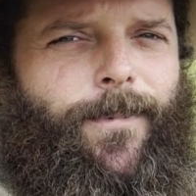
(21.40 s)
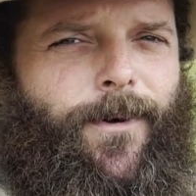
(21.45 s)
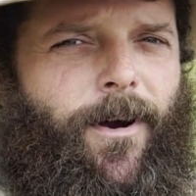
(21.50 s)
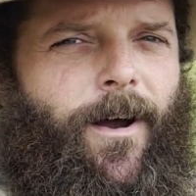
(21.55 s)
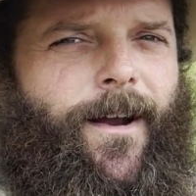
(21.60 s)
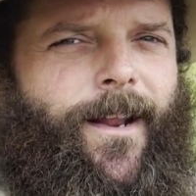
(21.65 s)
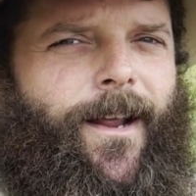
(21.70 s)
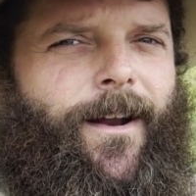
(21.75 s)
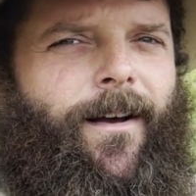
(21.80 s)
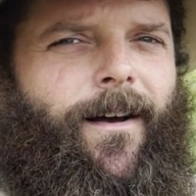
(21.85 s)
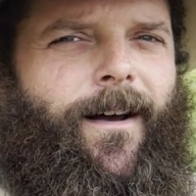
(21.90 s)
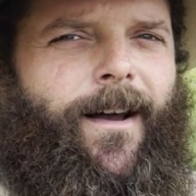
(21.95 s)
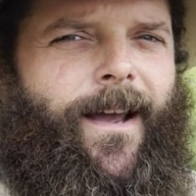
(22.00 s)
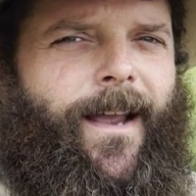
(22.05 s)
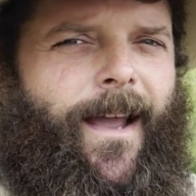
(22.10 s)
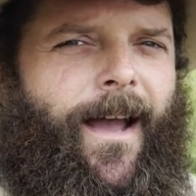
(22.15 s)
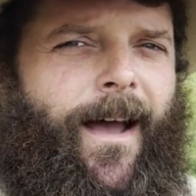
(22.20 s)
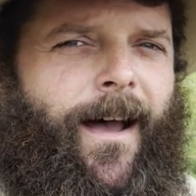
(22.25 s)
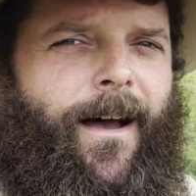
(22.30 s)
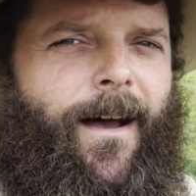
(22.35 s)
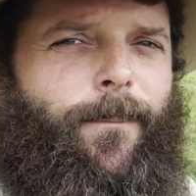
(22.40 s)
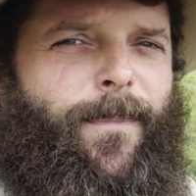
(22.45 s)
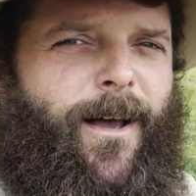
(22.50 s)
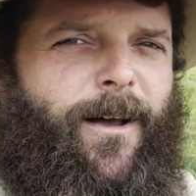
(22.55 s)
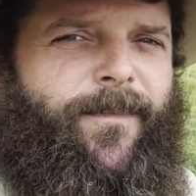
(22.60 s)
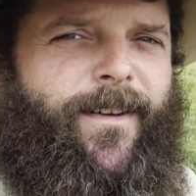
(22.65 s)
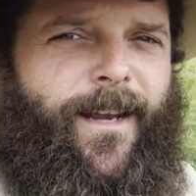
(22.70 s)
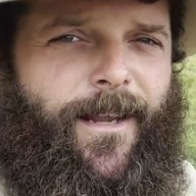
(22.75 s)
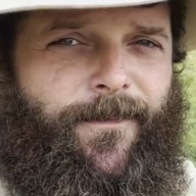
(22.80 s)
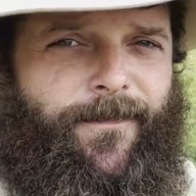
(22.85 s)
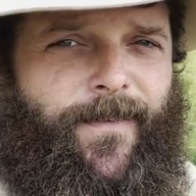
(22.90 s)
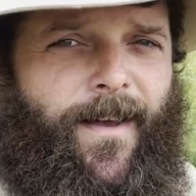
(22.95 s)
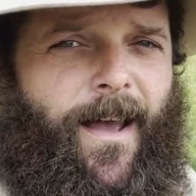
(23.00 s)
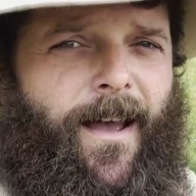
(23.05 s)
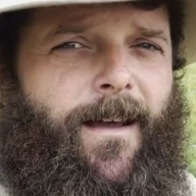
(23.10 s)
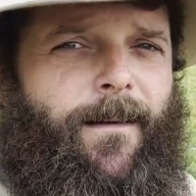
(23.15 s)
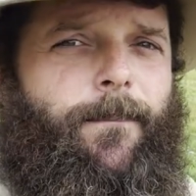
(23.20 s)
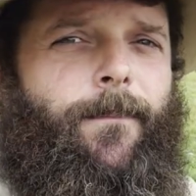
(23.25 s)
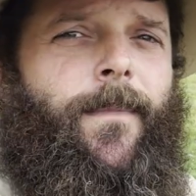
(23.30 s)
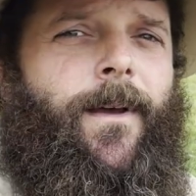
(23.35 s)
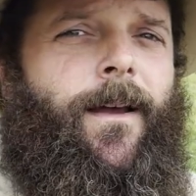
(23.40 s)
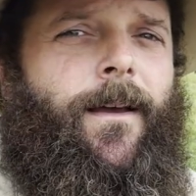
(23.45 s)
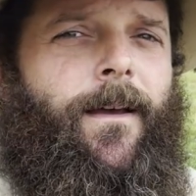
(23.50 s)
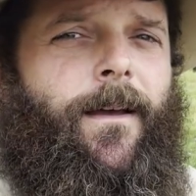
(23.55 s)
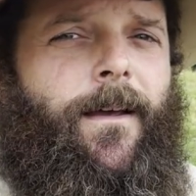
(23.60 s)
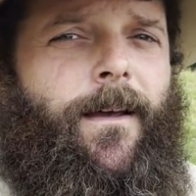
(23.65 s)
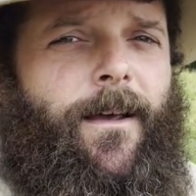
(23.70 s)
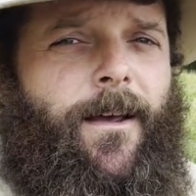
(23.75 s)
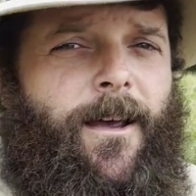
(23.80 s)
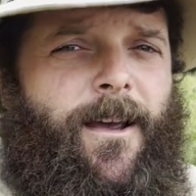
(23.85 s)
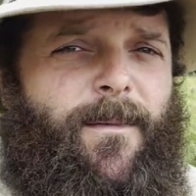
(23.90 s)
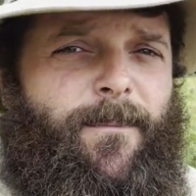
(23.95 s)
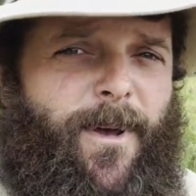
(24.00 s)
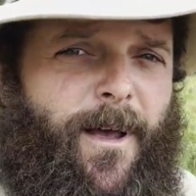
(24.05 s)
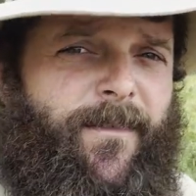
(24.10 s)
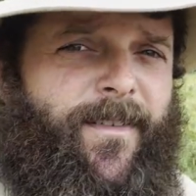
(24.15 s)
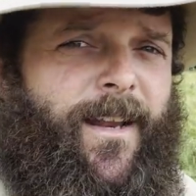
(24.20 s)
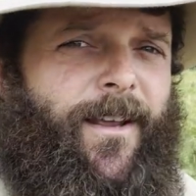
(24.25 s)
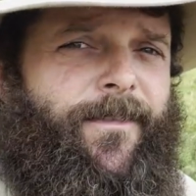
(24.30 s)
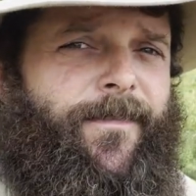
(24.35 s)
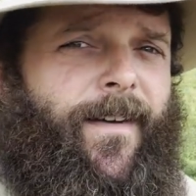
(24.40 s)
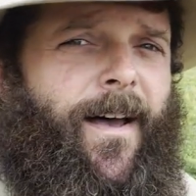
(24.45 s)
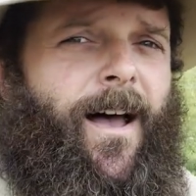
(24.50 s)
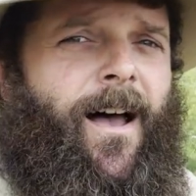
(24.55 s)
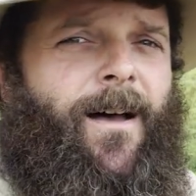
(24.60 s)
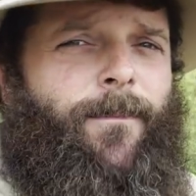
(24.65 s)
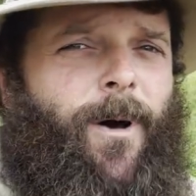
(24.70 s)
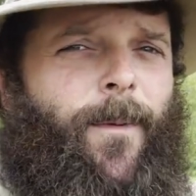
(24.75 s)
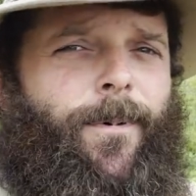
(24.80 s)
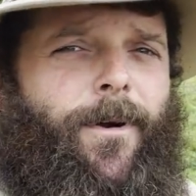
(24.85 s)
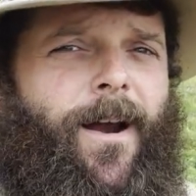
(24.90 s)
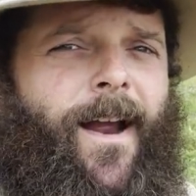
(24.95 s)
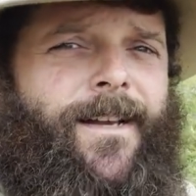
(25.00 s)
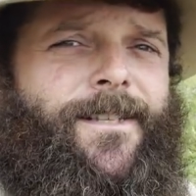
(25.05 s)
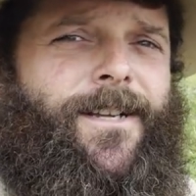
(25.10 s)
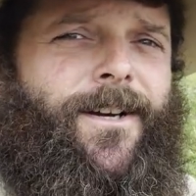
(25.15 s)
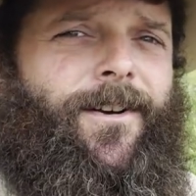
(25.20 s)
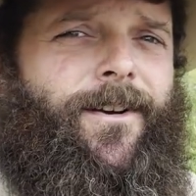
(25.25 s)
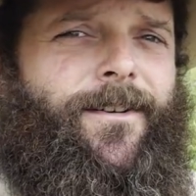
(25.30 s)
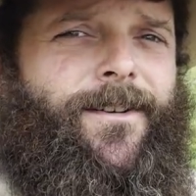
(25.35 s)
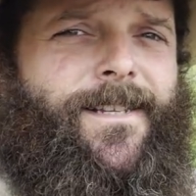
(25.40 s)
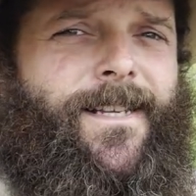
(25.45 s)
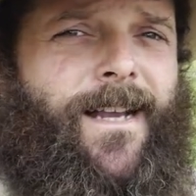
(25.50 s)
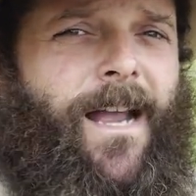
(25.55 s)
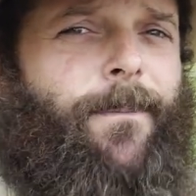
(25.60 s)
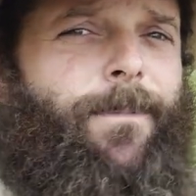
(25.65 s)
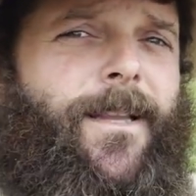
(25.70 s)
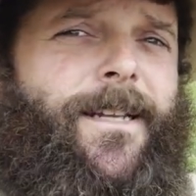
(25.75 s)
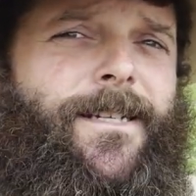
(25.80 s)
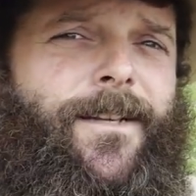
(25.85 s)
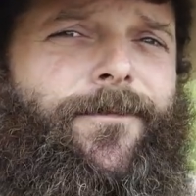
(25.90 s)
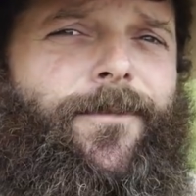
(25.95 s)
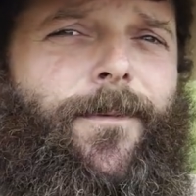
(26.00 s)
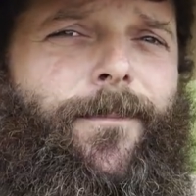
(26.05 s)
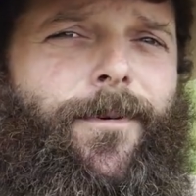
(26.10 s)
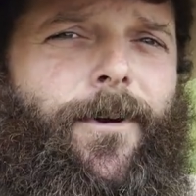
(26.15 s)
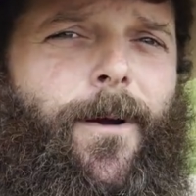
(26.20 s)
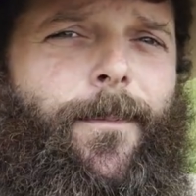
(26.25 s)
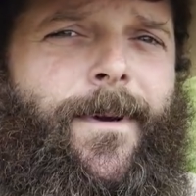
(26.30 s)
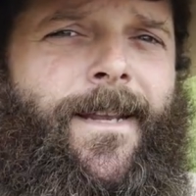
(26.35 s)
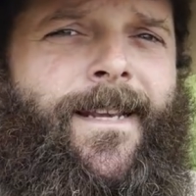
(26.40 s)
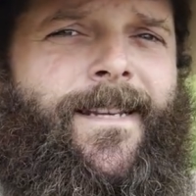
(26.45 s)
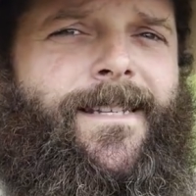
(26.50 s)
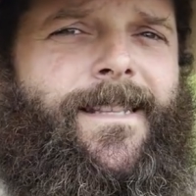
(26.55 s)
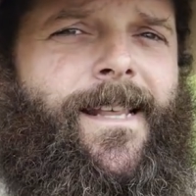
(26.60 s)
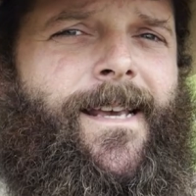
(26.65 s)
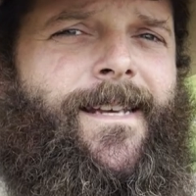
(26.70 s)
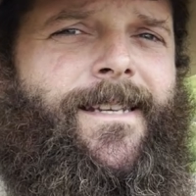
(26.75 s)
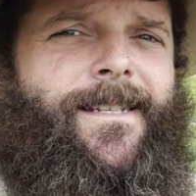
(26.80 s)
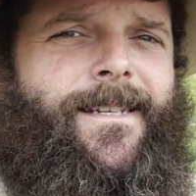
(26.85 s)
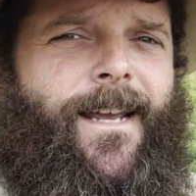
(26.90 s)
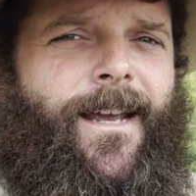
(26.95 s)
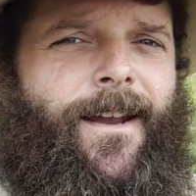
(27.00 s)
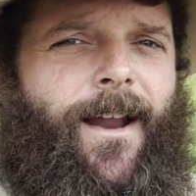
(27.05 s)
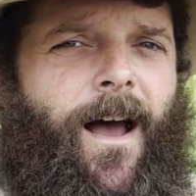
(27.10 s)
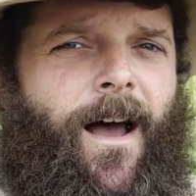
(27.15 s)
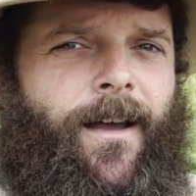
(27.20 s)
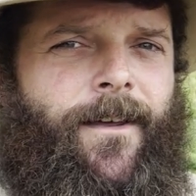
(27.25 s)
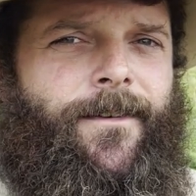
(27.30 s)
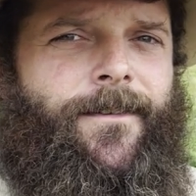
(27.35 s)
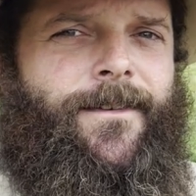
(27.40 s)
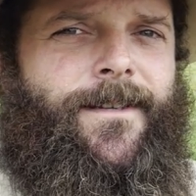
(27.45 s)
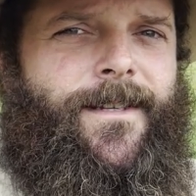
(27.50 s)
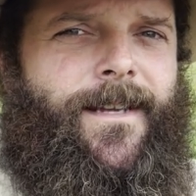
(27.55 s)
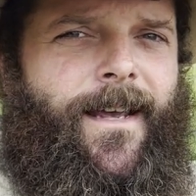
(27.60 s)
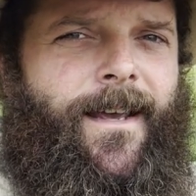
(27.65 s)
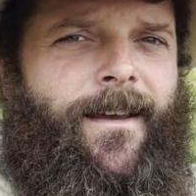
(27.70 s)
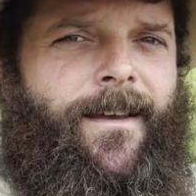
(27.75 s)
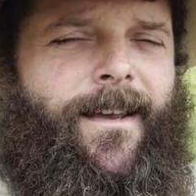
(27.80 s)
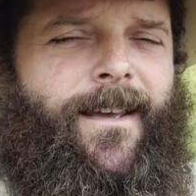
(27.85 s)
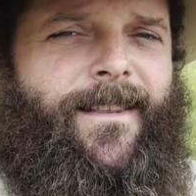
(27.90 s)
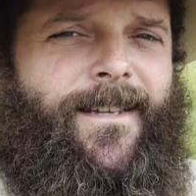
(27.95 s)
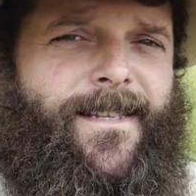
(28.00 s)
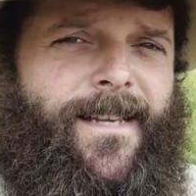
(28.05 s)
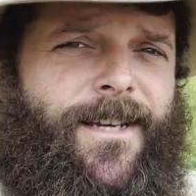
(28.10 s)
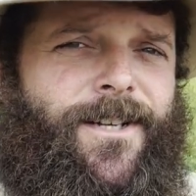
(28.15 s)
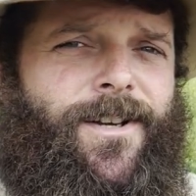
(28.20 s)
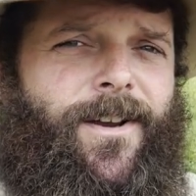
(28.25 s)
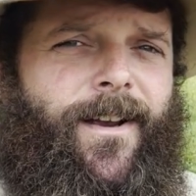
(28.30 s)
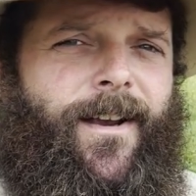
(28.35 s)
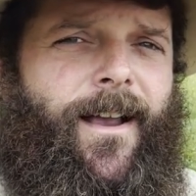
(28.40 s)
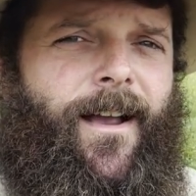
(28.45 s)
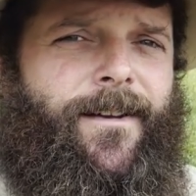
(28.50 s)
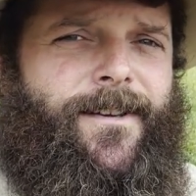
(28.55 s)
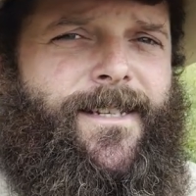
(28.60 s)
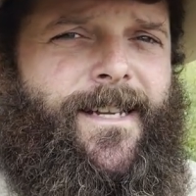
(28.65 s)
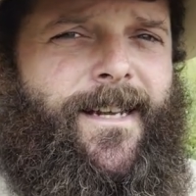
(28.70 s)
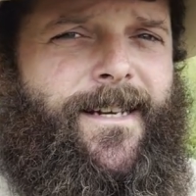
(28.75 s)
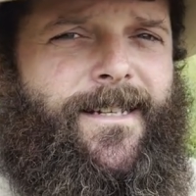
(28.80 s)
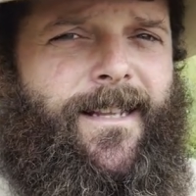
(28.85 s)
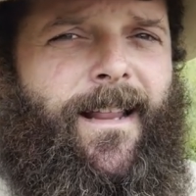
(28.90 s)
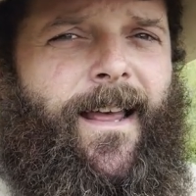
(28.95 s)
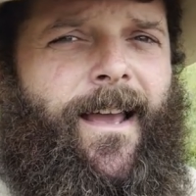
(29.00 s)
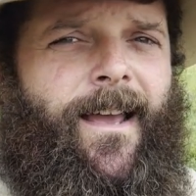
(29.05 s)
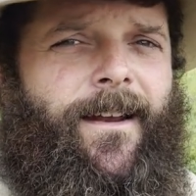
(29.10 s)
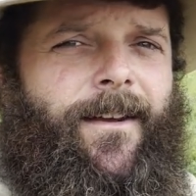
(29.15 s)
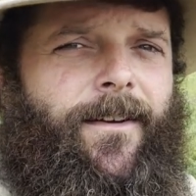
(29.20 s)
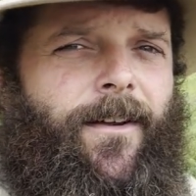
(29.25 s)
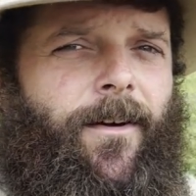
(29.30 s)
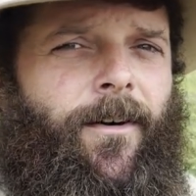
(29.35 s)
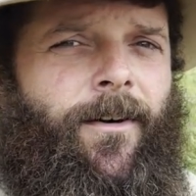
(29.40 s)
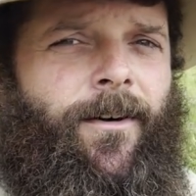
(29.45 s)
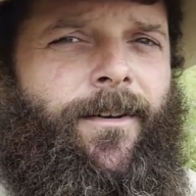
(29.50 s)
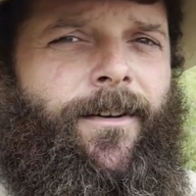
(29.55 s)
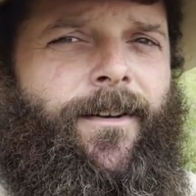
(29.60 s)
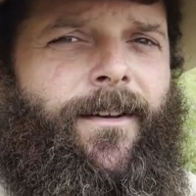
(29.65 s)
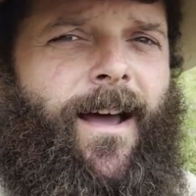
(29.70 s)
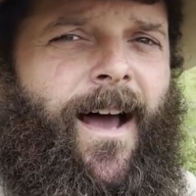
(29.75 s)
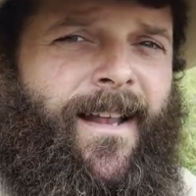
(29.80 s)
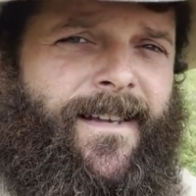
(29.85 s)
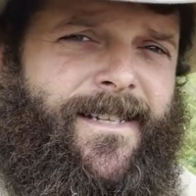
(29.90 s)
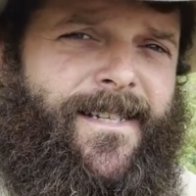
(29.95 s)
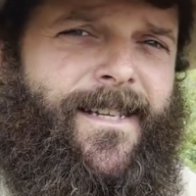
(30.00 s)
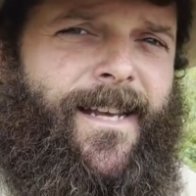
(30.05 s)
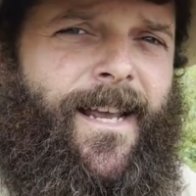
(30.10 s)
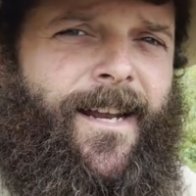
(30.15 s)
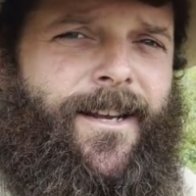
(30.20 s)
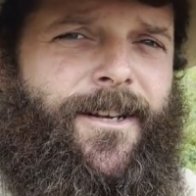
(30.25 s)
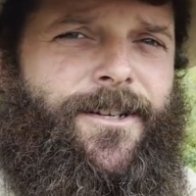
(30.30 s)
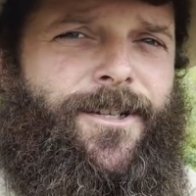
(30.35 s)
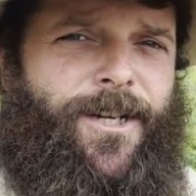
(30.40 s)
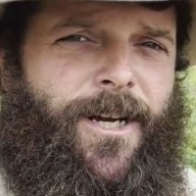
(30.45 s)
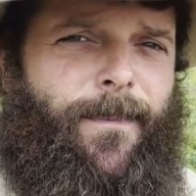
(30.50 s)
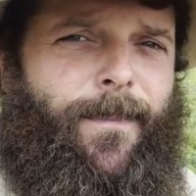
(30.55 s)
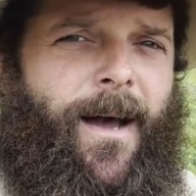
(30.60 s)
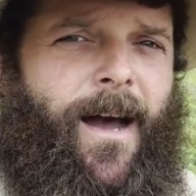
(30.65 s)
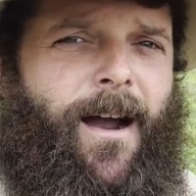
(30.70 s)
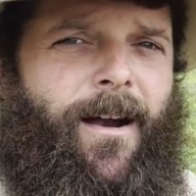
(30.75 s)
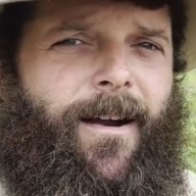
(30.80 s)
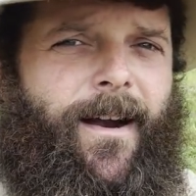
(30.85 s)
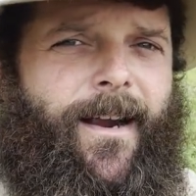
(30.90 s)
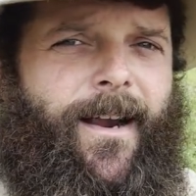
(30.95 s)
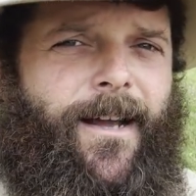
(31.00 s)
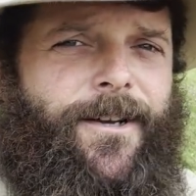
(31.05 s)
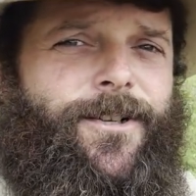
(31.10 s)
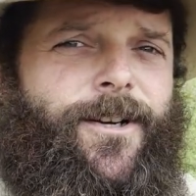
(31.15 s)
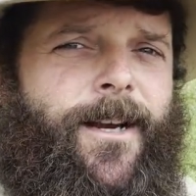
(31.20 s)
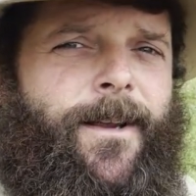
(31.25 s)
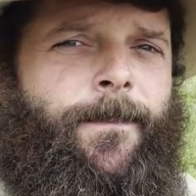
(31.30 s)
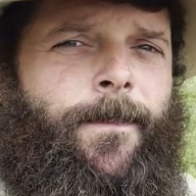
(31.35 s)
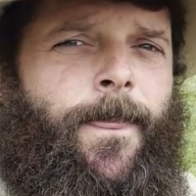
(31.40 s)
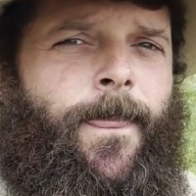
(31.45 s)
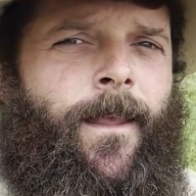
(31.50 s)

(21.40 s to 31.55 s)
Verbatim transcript: Brady and I are Belvedere Farm. Belvedere Farm operates across a couple of different properties, leased and owned, uh, in the Sunshine Coast hinterland on unceded Jinnabara country.